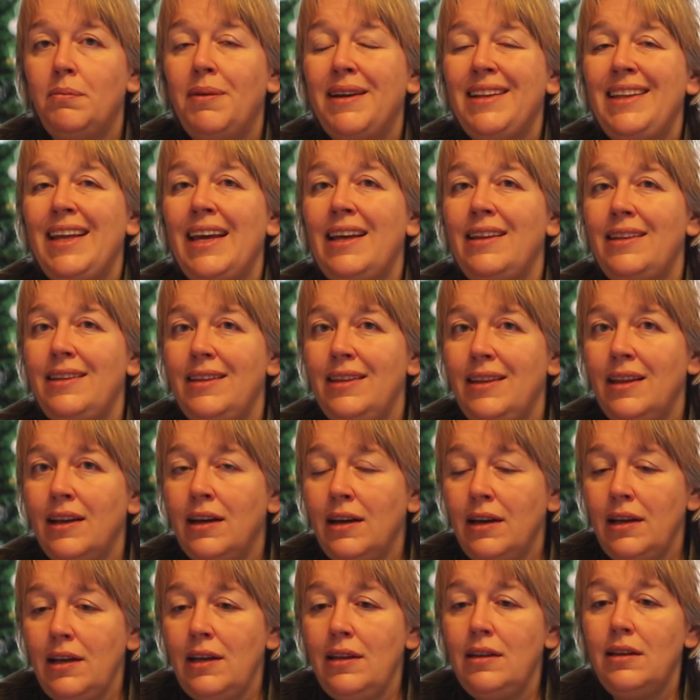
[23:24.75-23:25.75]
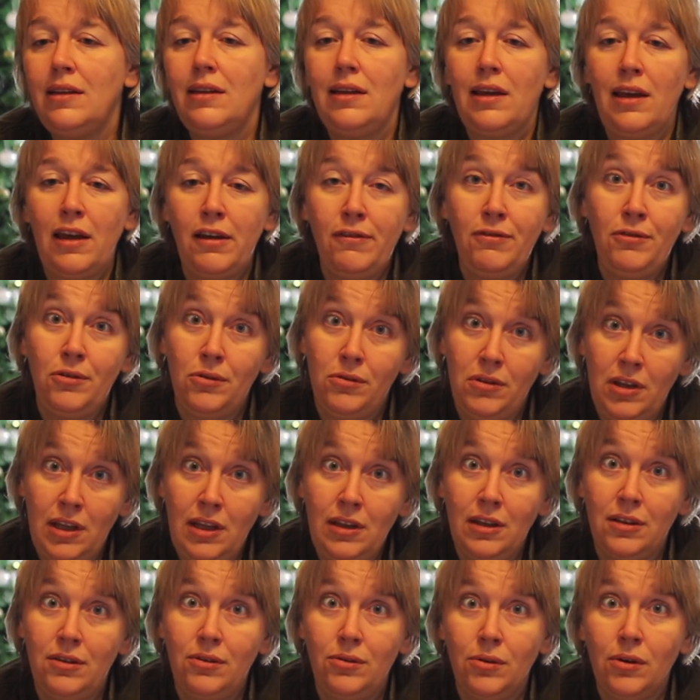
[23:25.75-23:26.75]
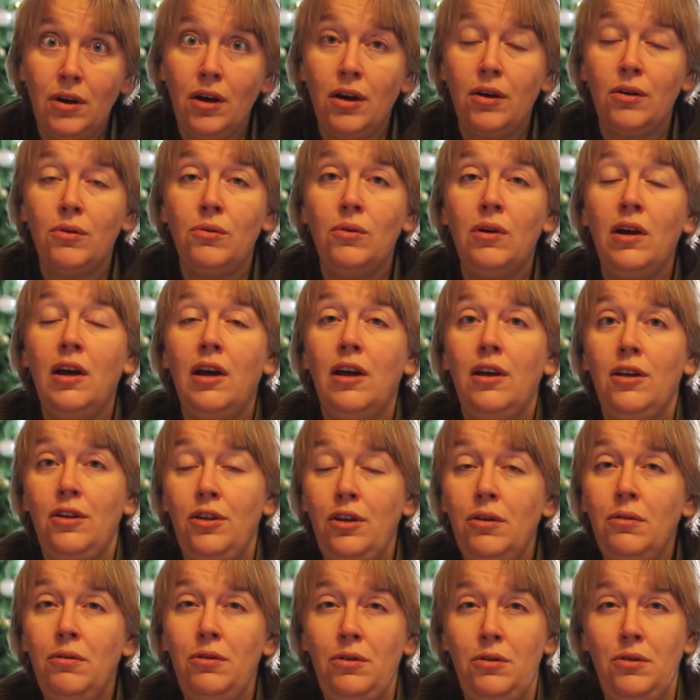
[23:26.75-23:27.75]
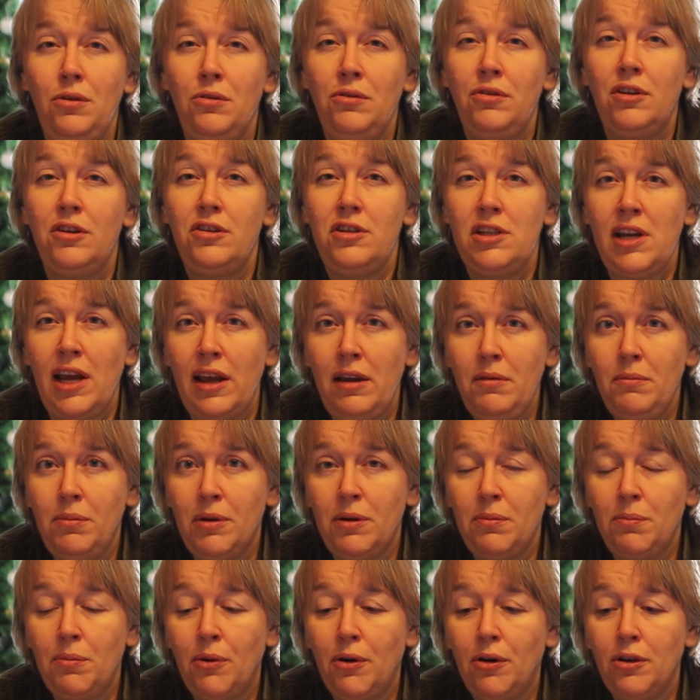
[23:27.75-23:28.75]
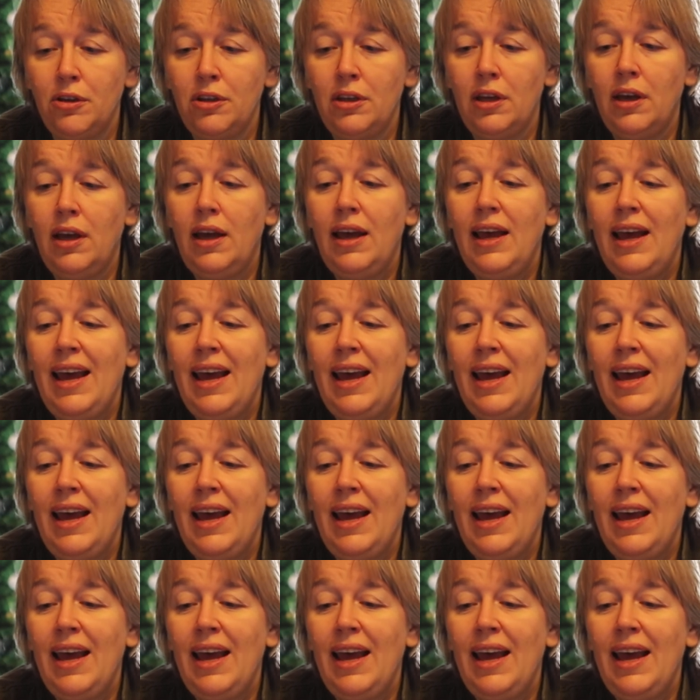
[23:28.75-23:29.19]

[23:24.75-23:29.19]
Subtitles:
But at night, if you needed to go, you would use a chamber pot.